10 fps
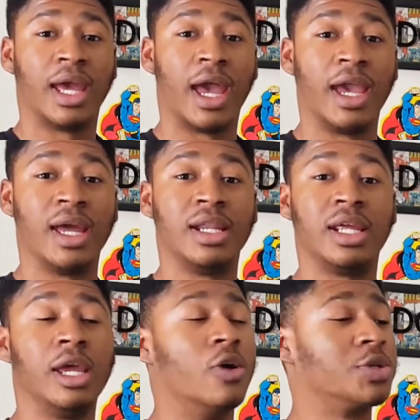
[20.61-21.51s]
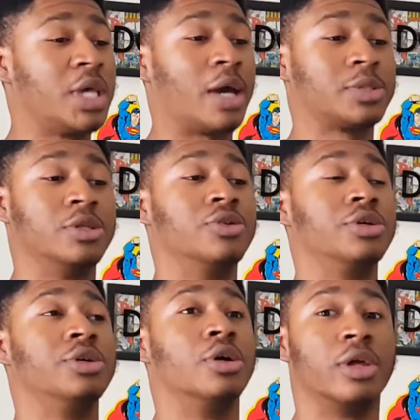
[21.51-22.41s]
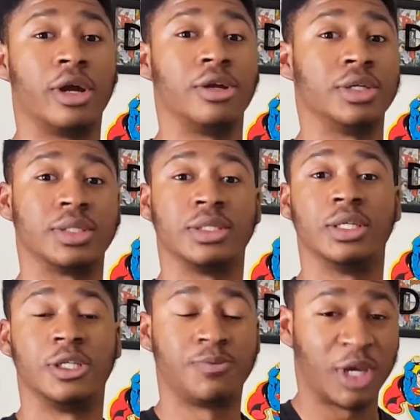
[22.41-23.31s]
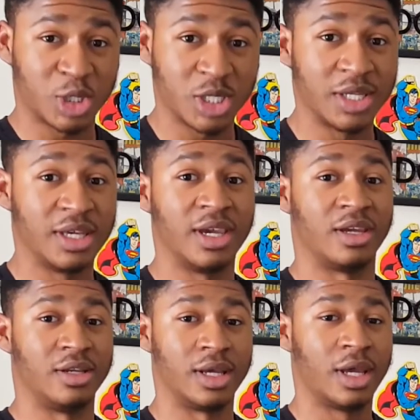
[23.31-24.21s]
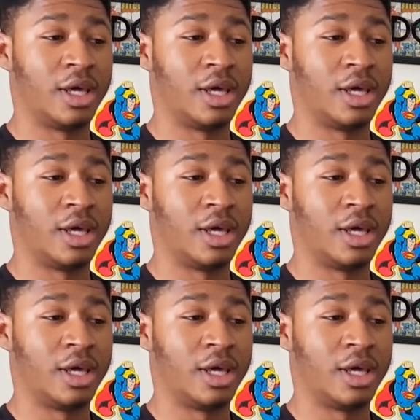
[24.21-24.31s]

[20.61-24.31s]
and it was absolutely hilarious, especially the end.